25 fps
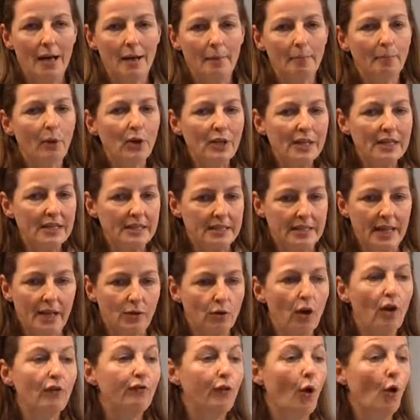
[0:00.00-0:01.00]

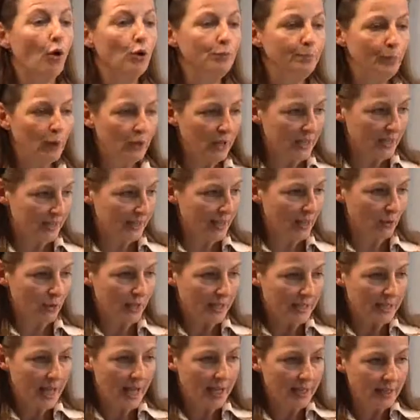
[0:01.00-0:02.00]
old monastery
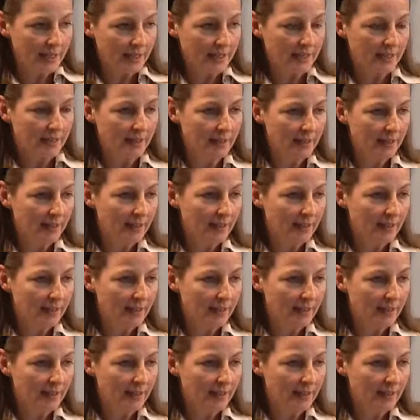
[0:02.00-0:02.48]
sites,